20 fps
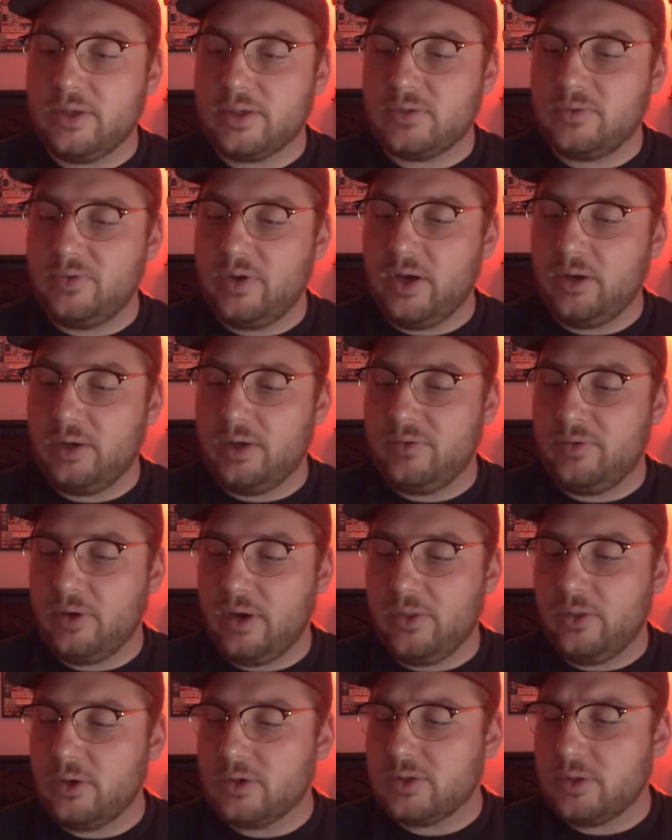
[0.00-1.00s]
is very,
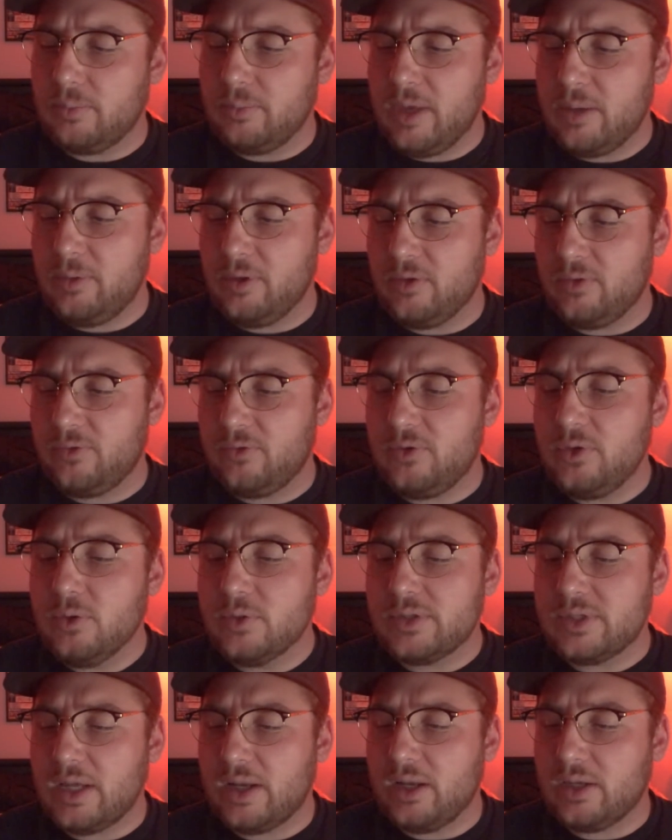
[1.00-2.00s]
very, there's maybe a
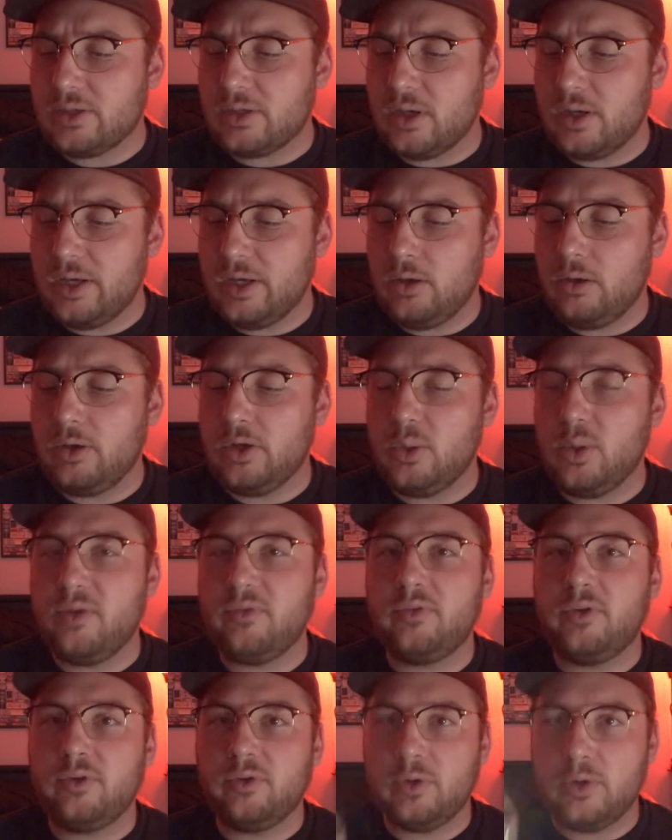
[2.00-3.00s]
few settings on here. You
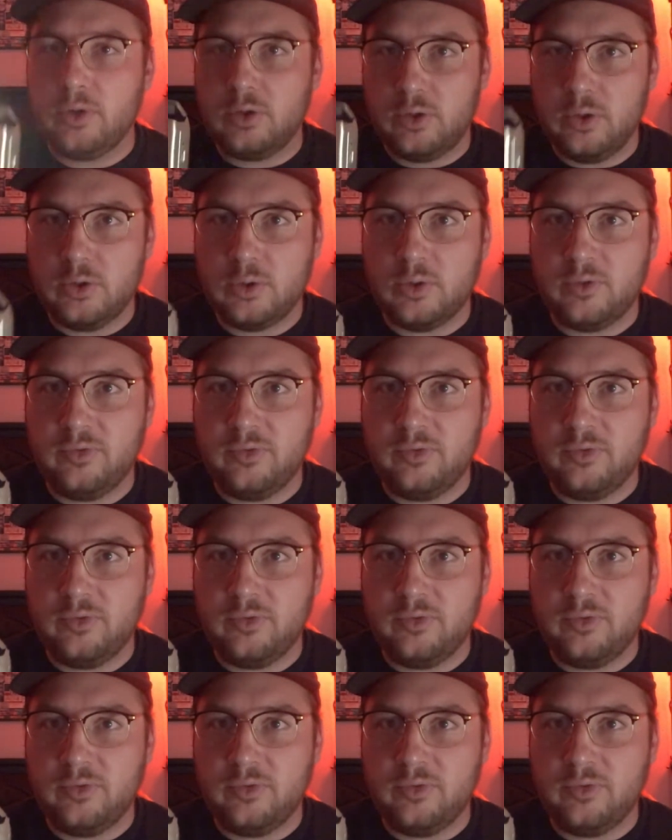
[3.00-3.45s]
have your usual